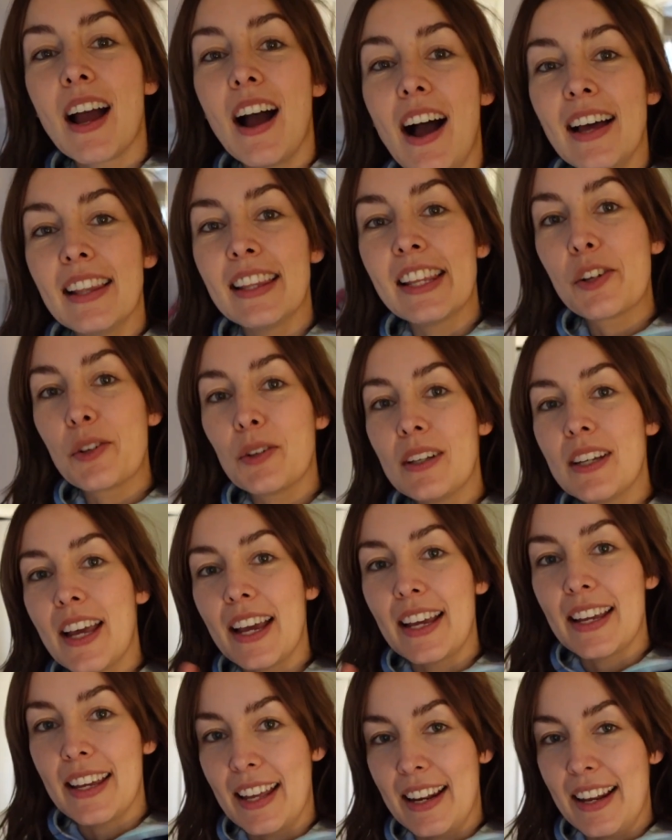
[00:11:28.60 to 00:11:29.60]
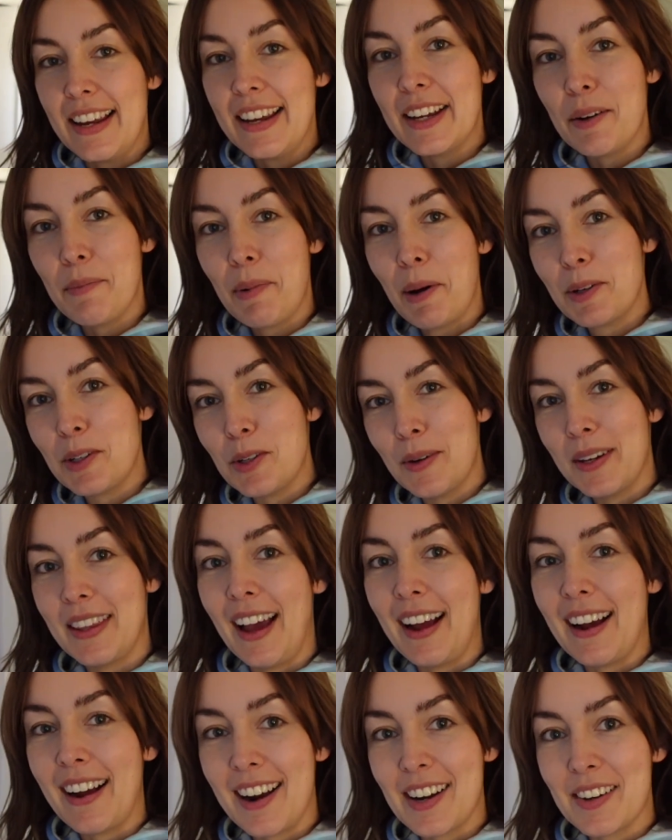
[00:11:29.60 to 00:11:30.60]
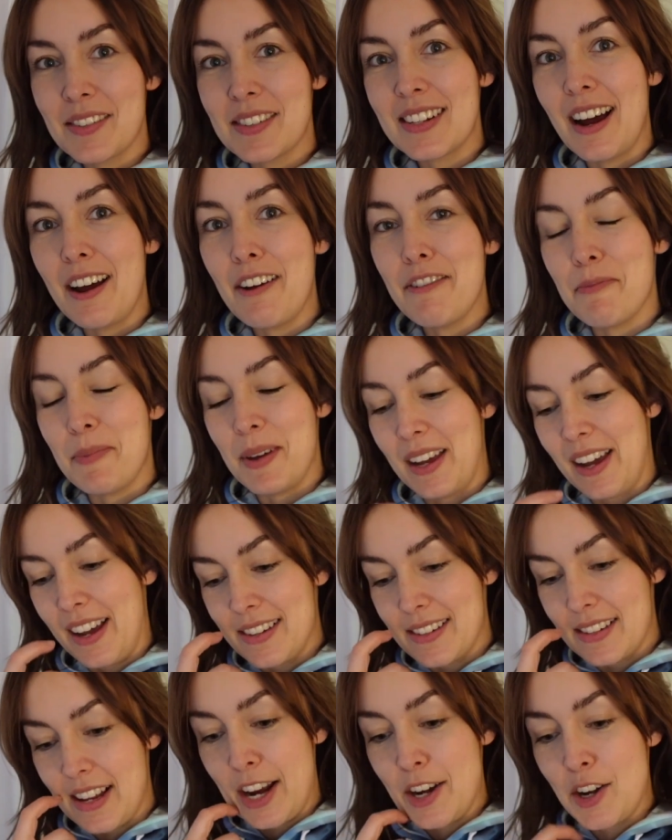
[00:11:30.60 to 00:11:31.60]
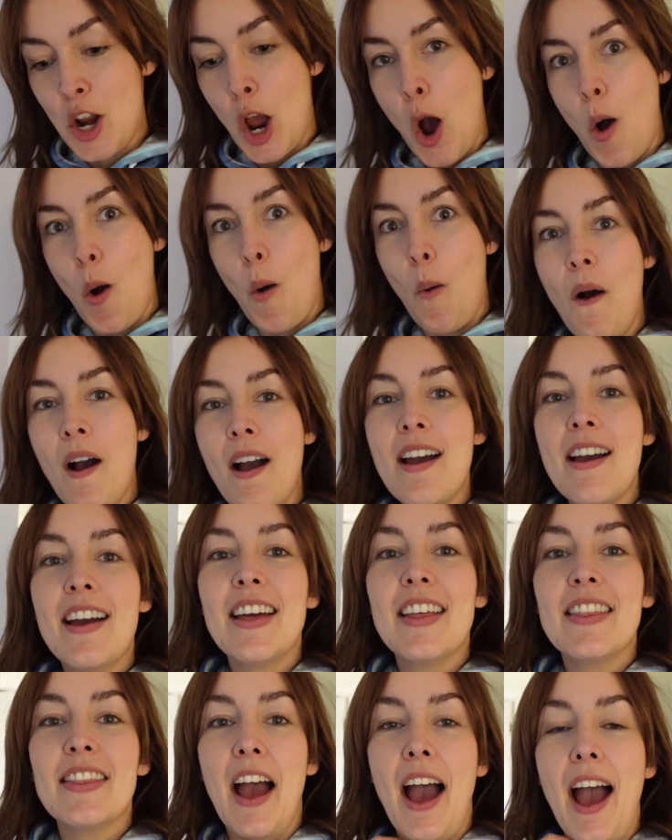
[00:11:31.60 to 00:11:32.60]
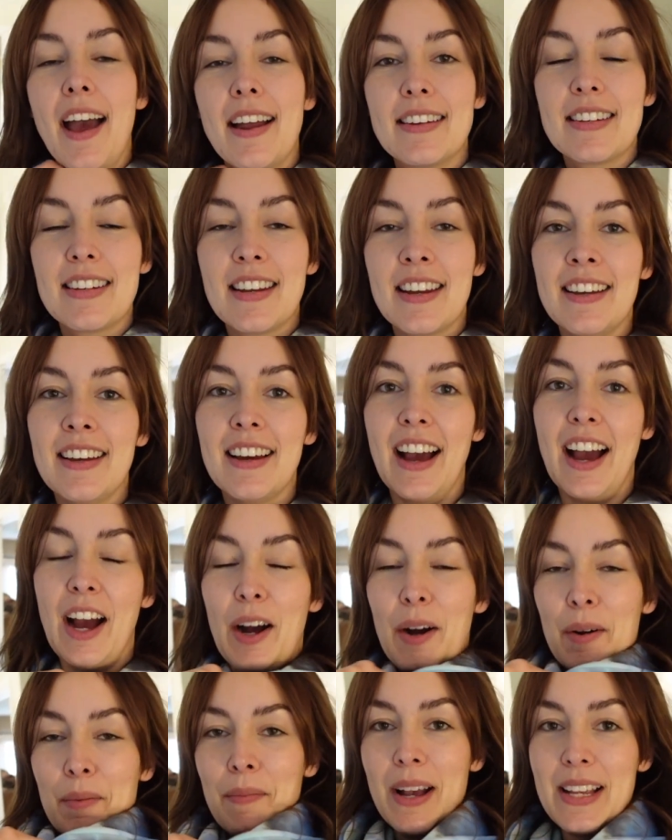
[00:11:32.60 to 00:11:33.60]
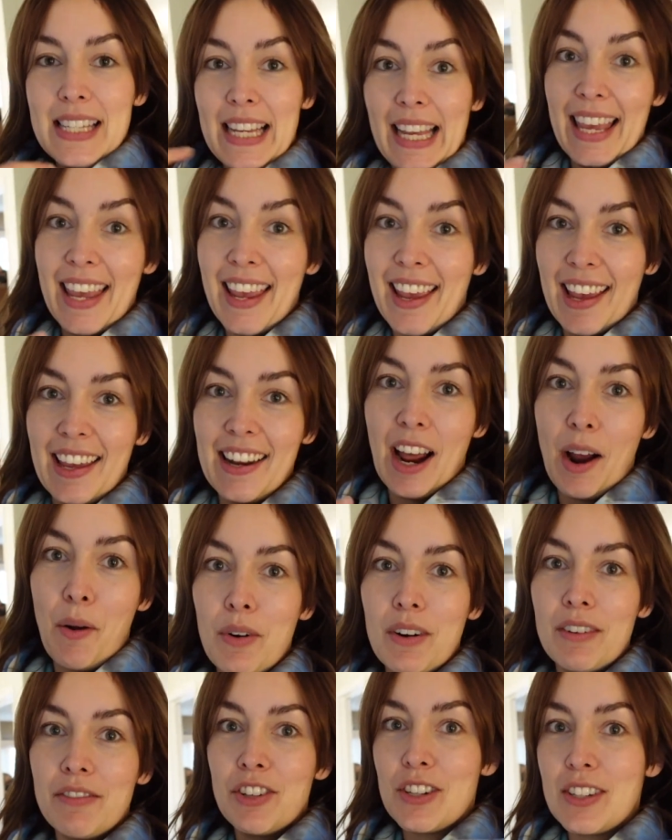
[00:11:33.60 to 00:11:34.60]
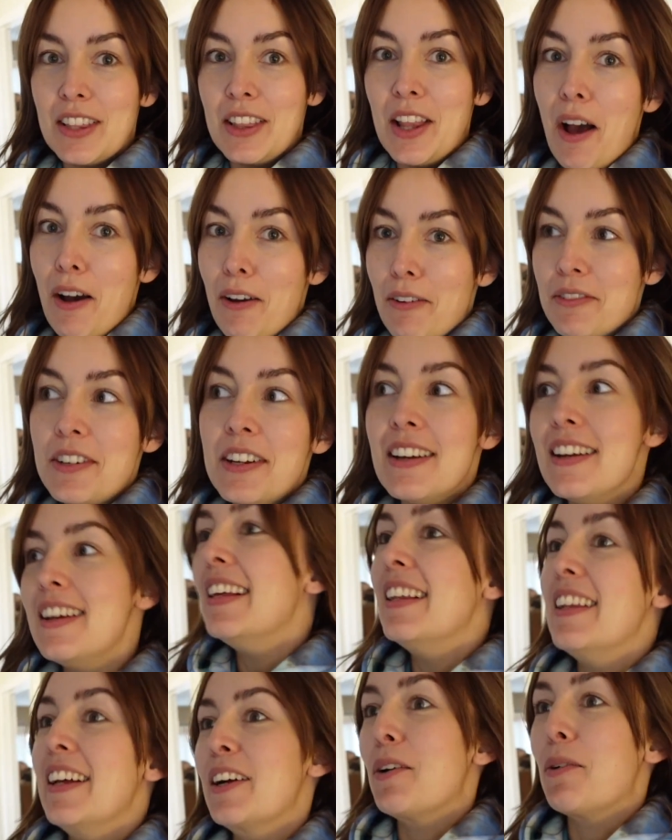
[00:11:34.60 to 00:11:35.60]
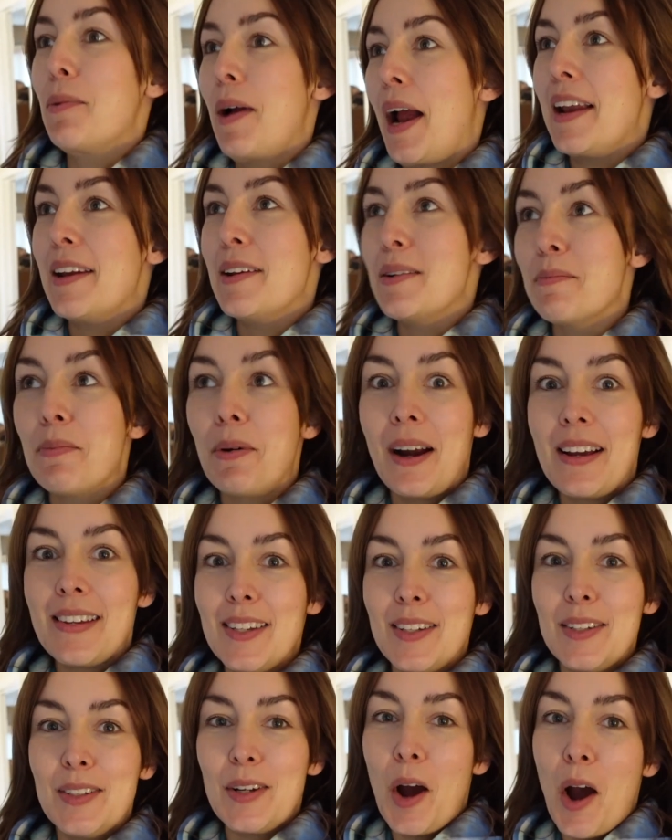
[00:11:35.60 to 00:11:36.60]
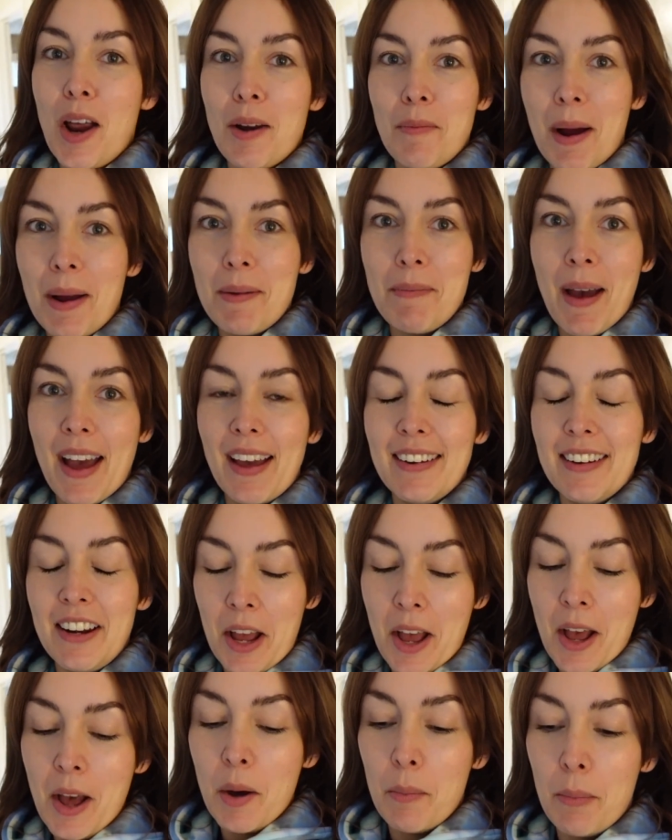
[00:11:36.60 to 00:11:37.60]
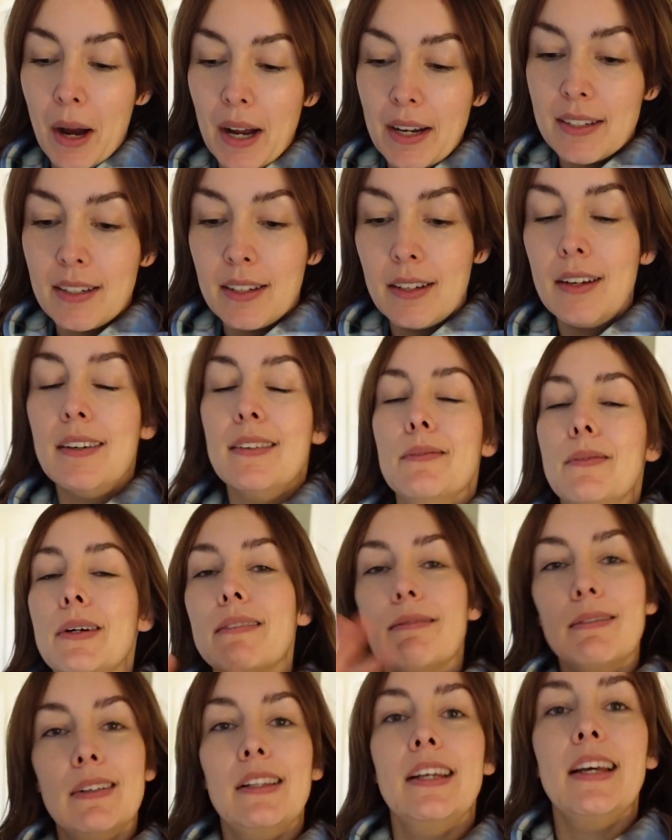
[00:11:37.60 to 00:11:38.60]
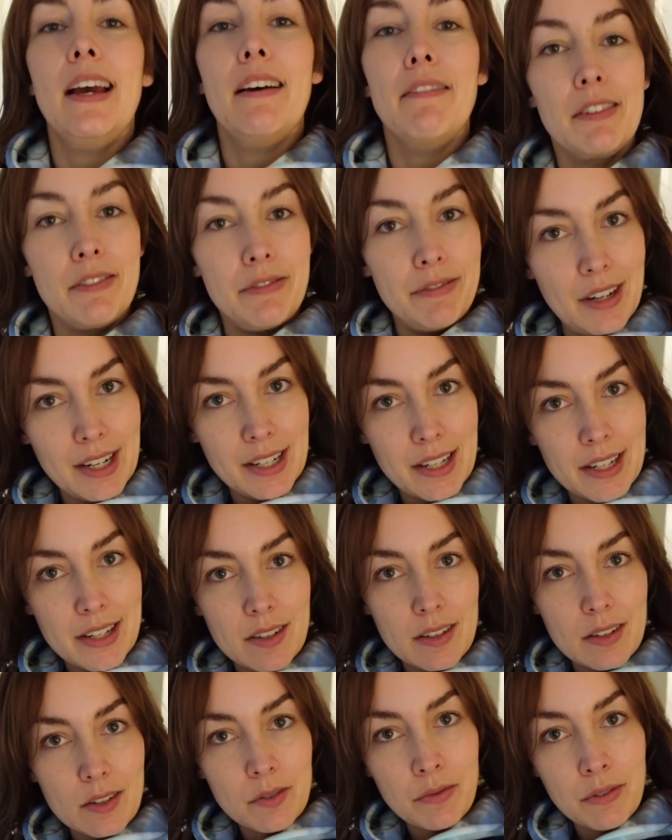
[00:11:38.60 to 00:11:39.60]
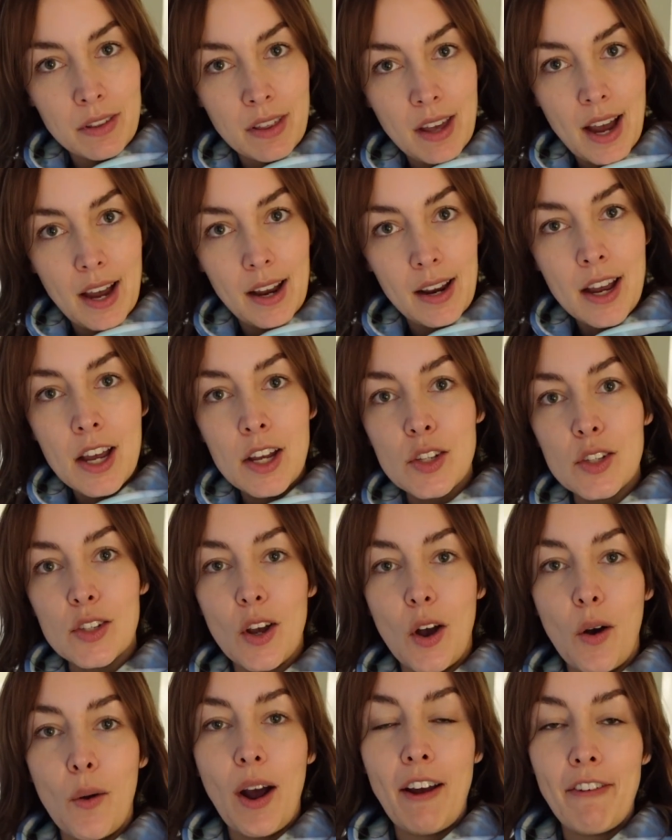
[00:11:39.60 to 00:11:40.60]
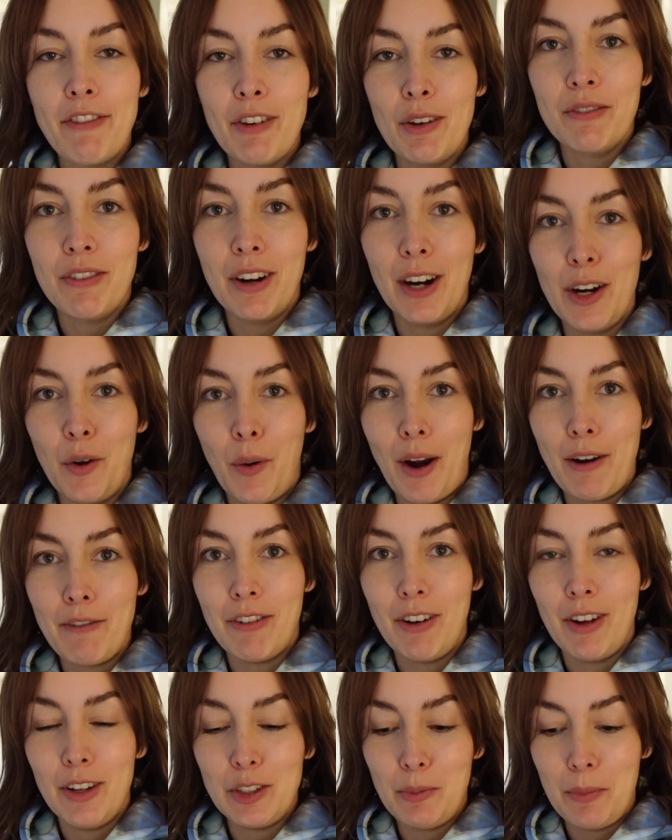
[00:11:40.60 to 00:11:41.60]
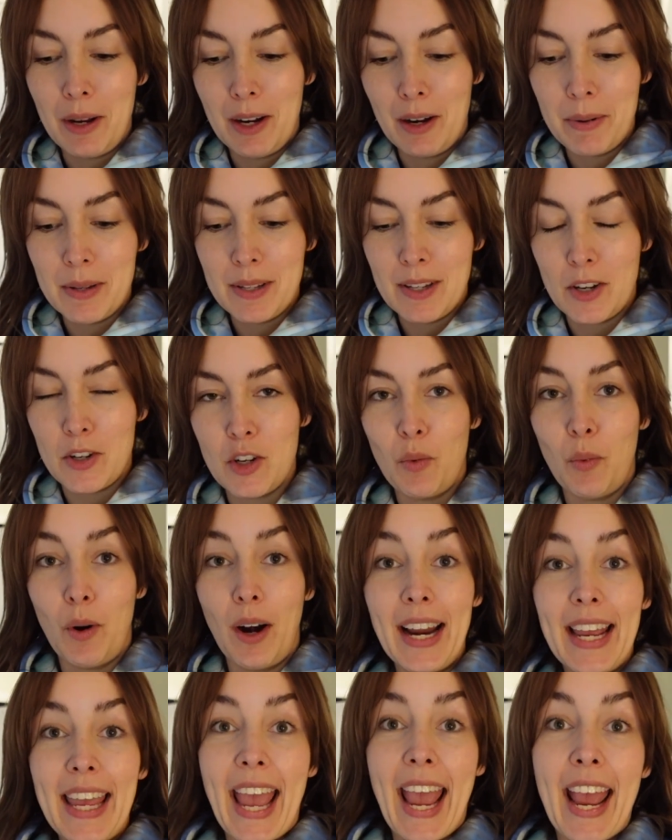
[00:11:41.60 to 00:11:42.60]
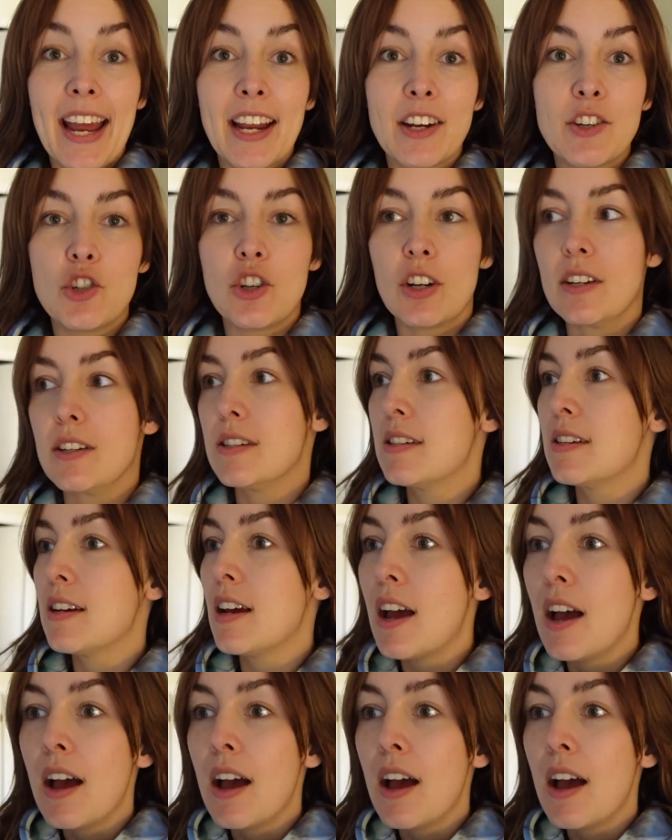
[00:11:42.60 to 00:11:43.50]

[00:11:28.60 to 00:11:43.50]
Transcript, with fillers: I literally get giddy about doing that kind of stuff because I know that um, as a kid I would have just loved like a random present on my bed, but we do not really have the finances for that. So I feel very grateful to be in a position where I can just